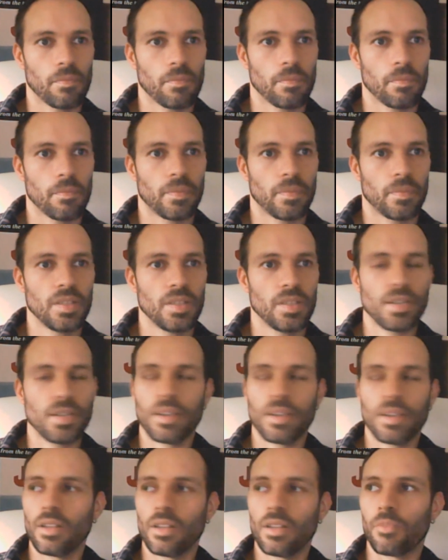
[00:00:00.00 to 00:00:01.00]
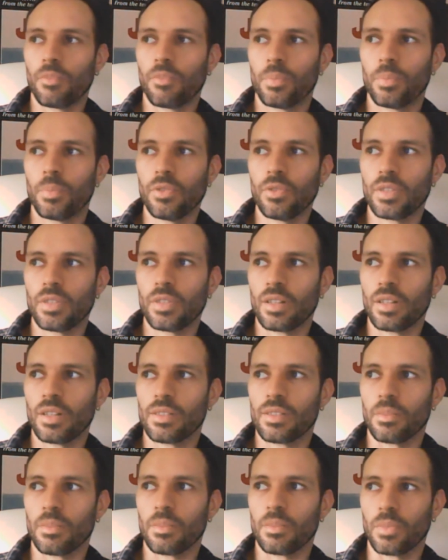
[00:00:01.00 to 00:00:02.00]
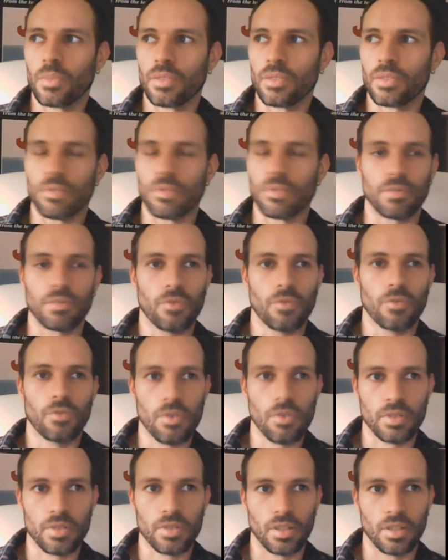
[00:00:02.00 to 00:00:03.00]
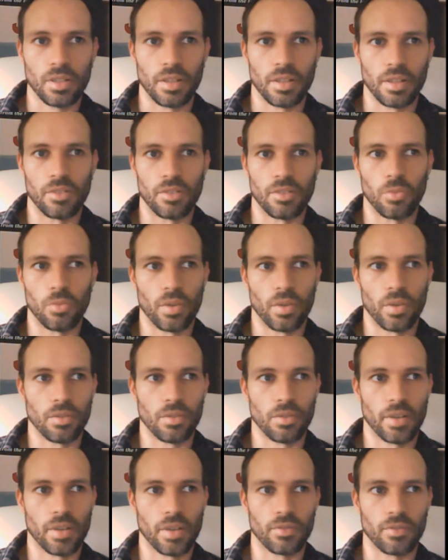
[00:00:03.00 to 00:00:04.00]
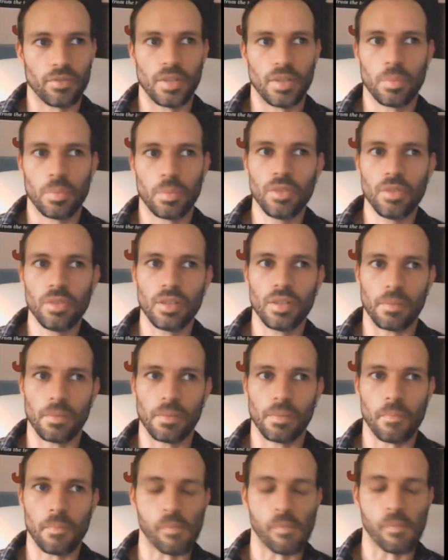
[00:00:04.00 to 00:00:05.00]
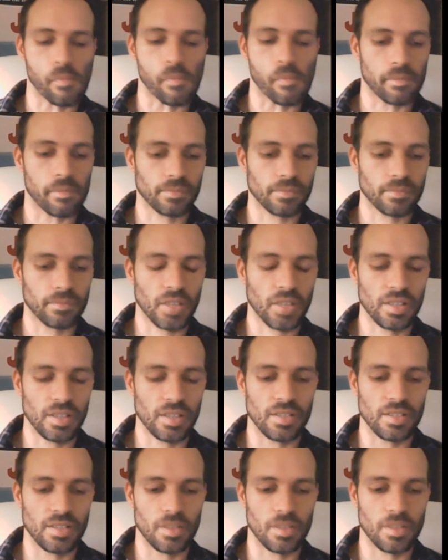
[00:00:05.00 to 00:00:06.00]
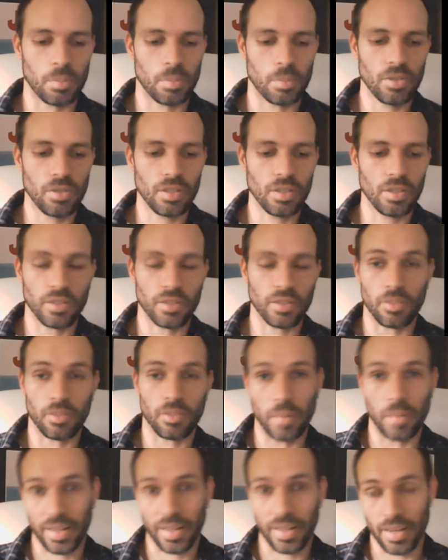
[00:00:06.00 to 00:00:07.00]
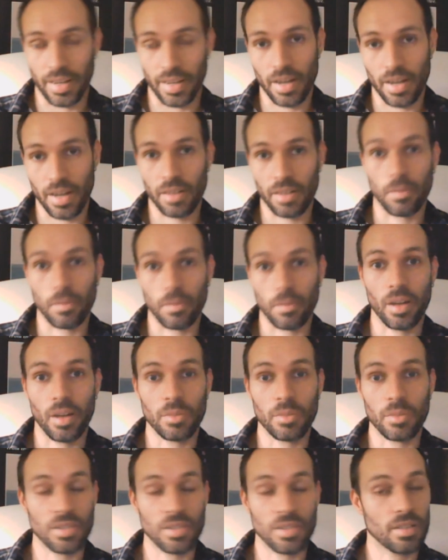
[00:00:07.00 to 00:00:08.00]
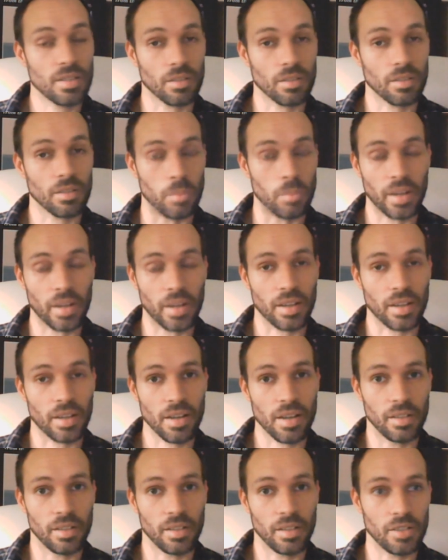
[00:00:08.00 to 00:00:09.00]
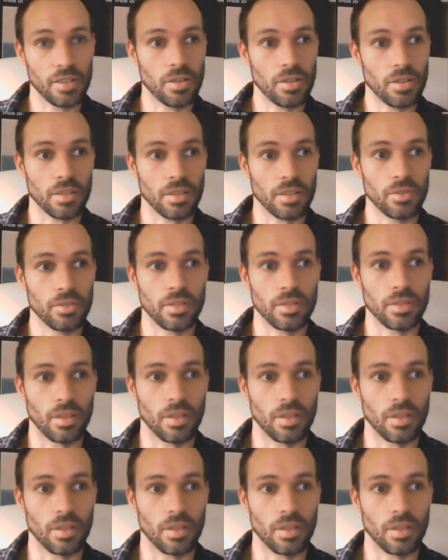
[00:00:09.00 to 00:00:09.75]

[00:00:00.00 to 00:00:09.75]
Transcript: This idea of Puritanism is reinforced later when you have the deputy. You got this deputy, you got a black guy. I'm insisting on the black guy. Later I do in